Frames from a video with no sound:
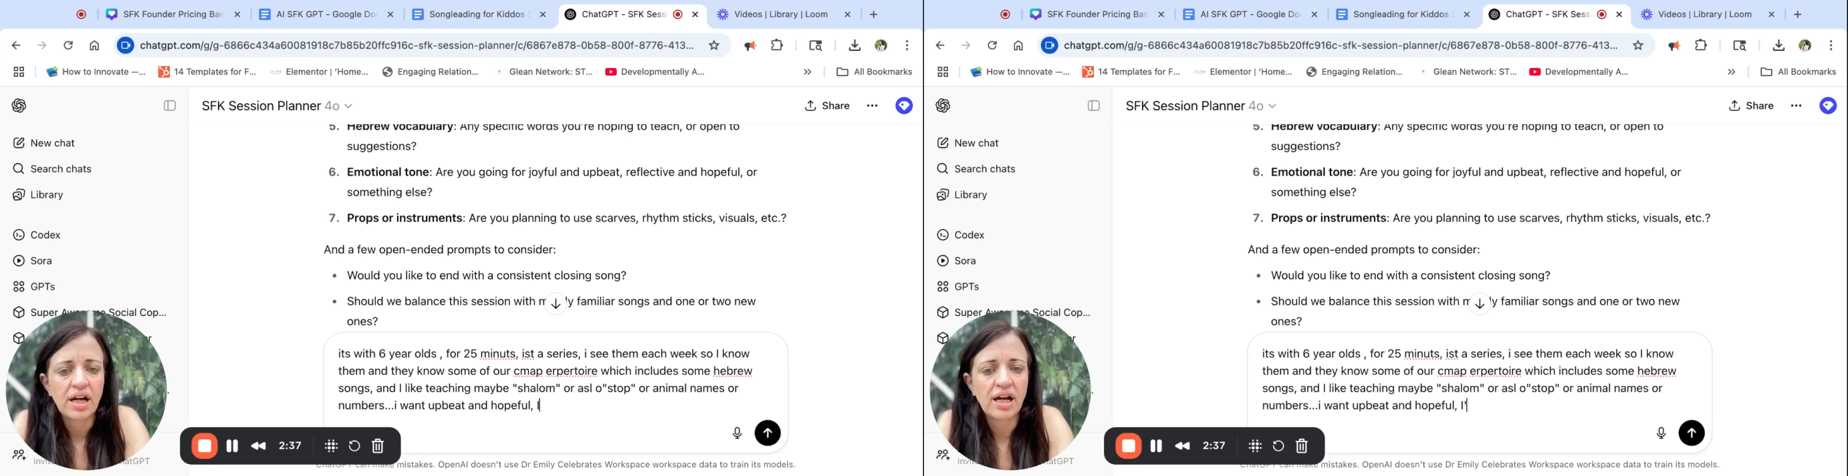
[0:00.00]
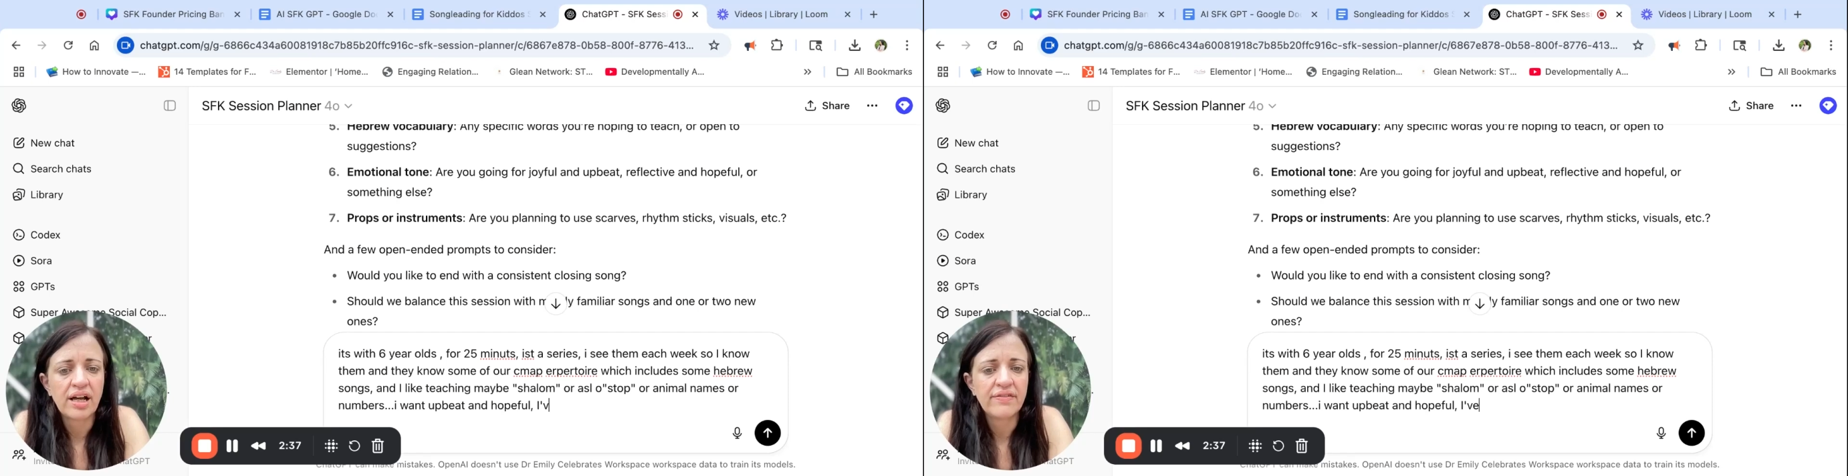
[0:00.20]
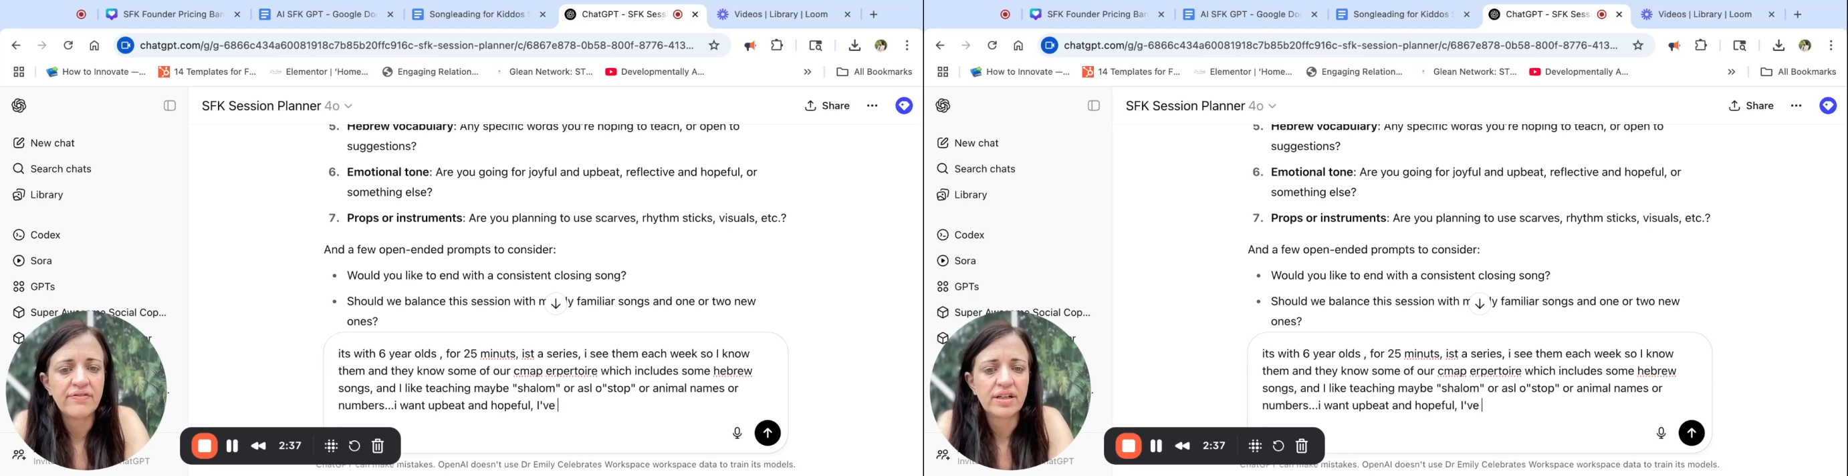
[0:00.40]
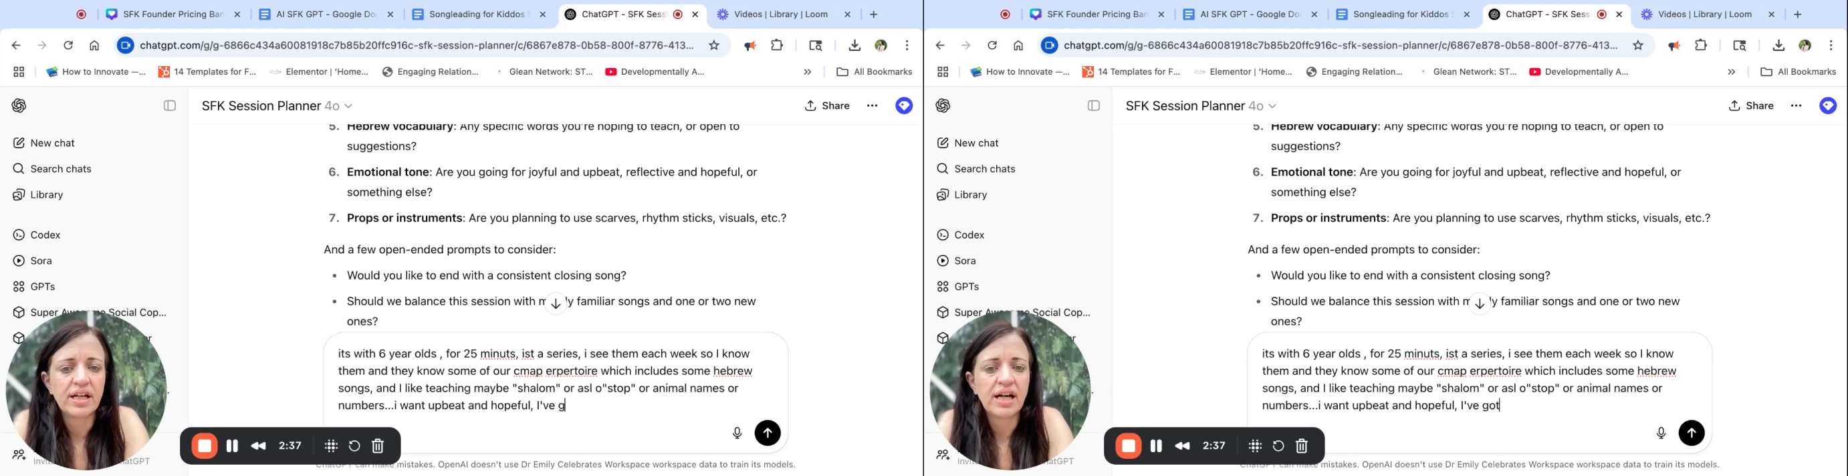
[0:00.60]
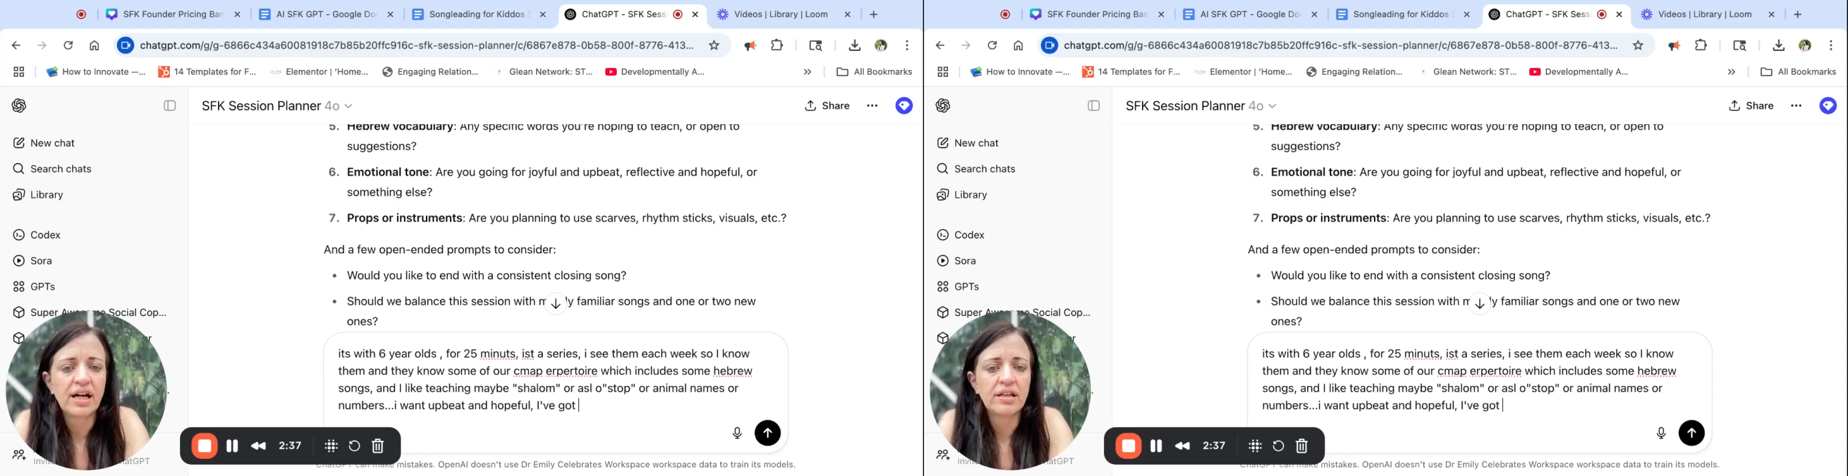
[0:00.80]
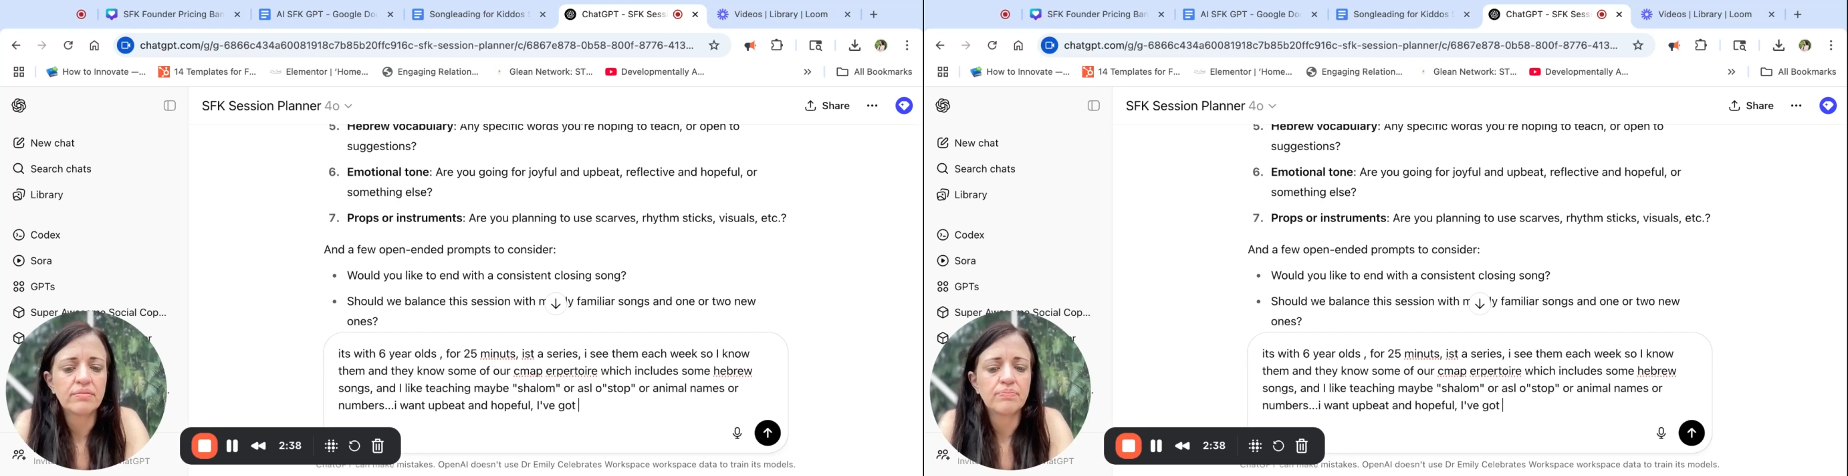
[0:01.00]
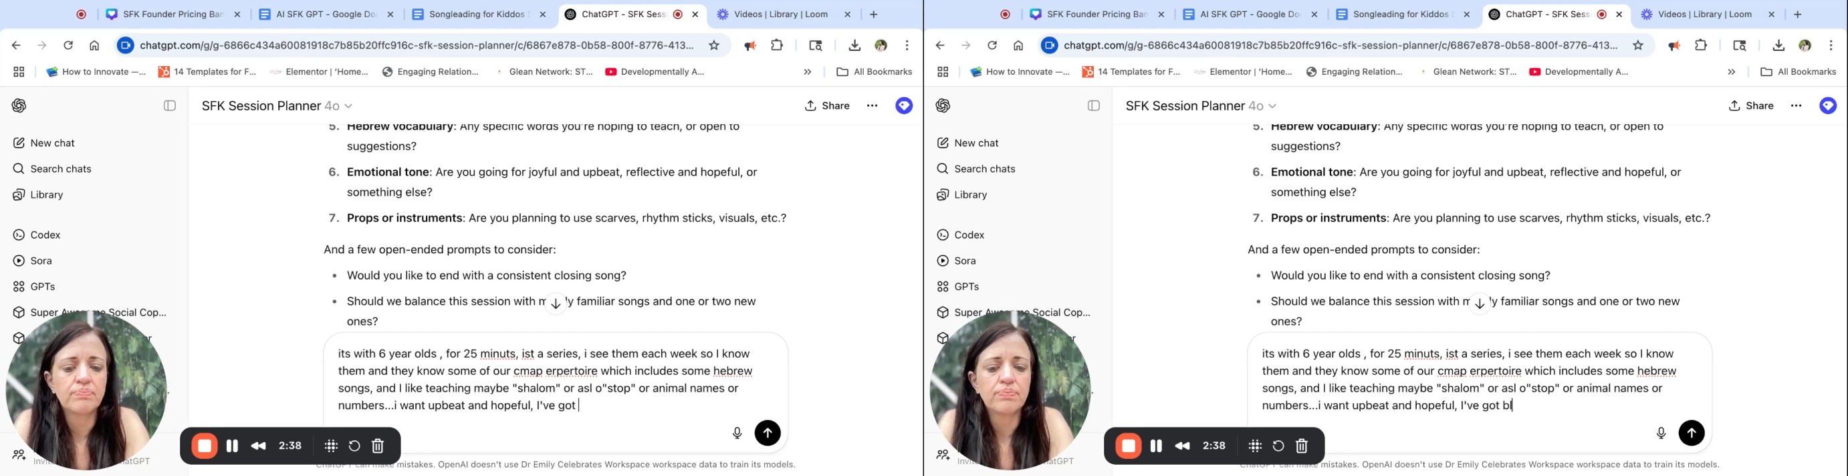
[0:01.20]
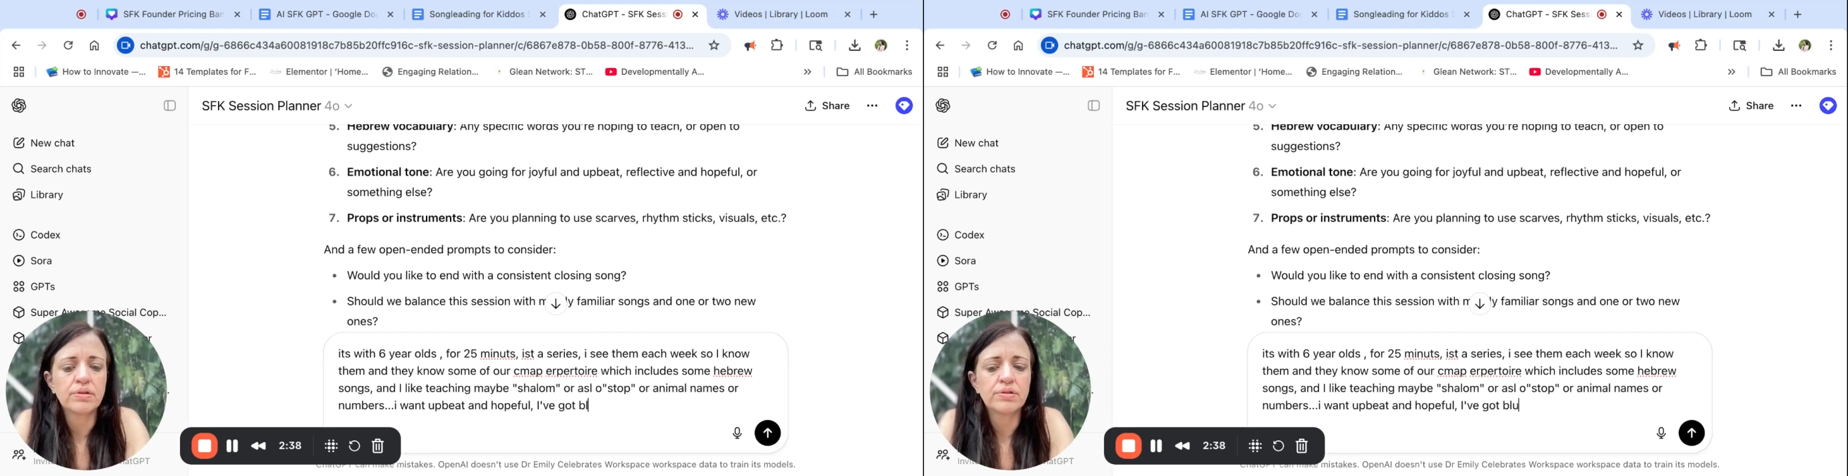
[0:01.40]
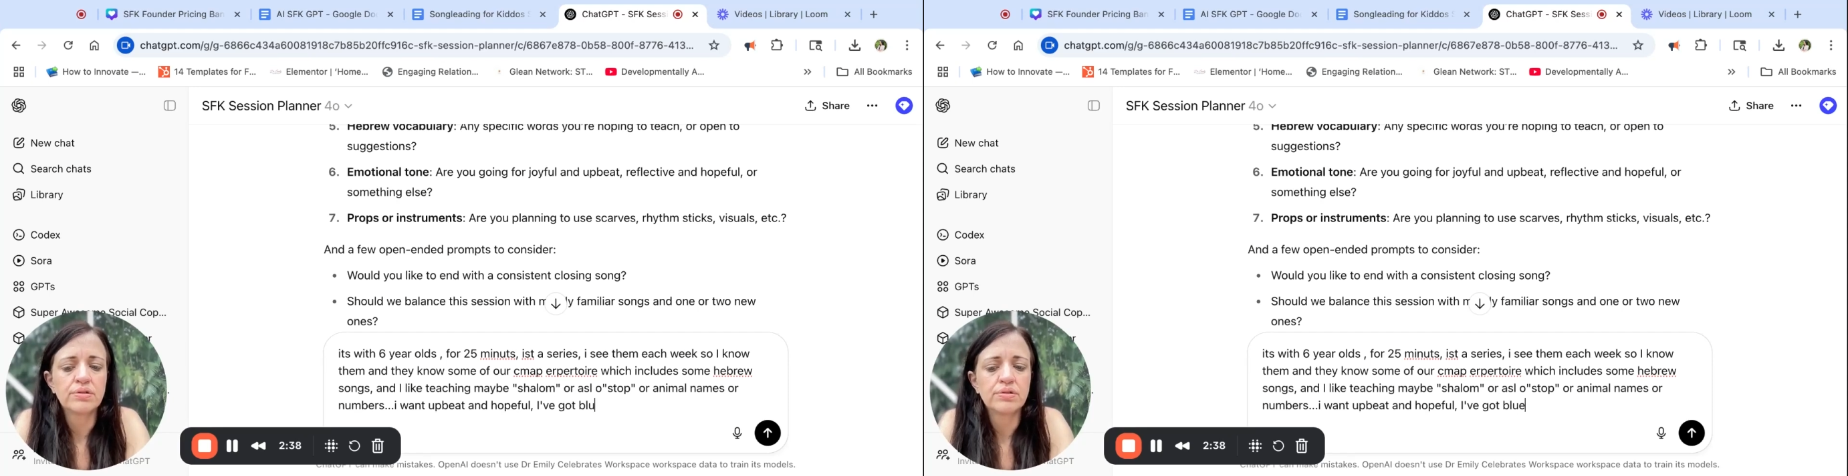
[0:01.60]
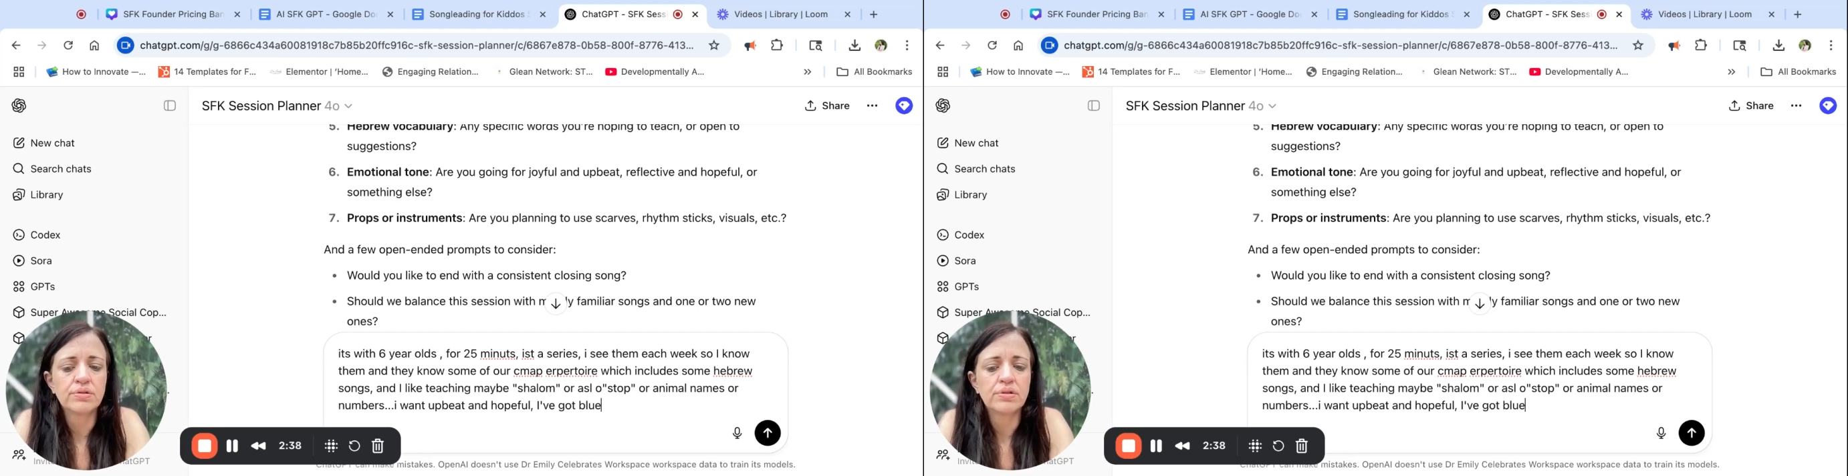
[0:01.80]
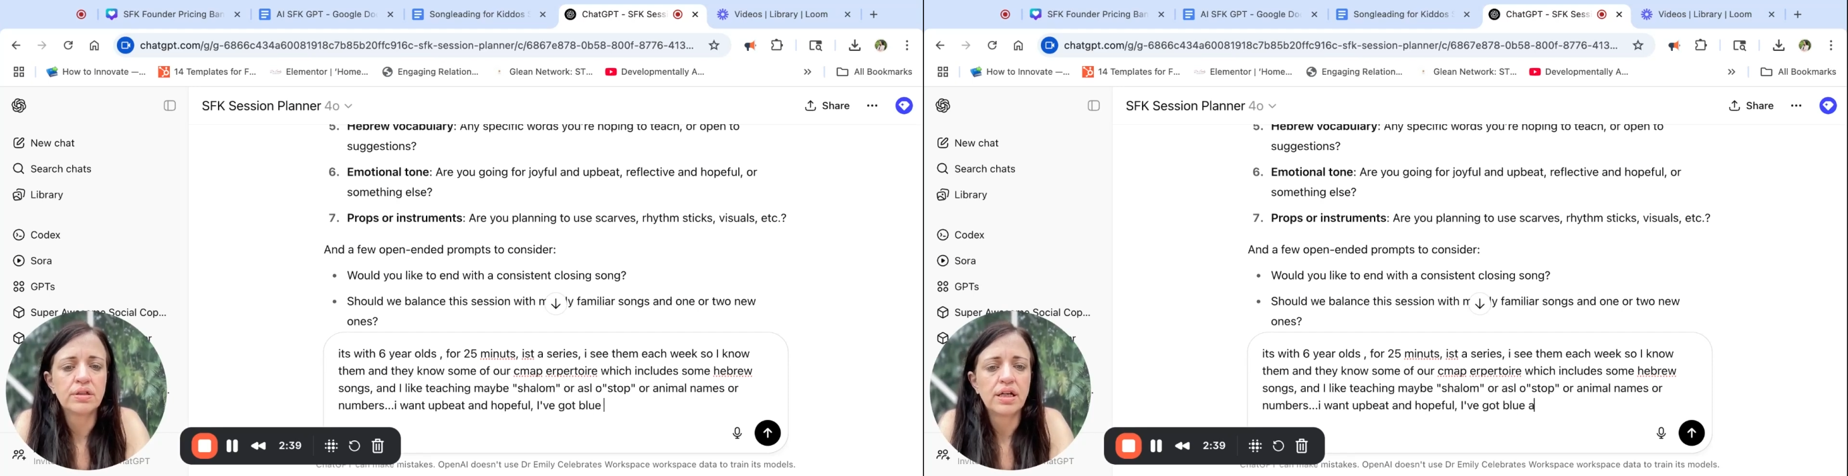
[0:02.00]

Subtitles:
I've got blue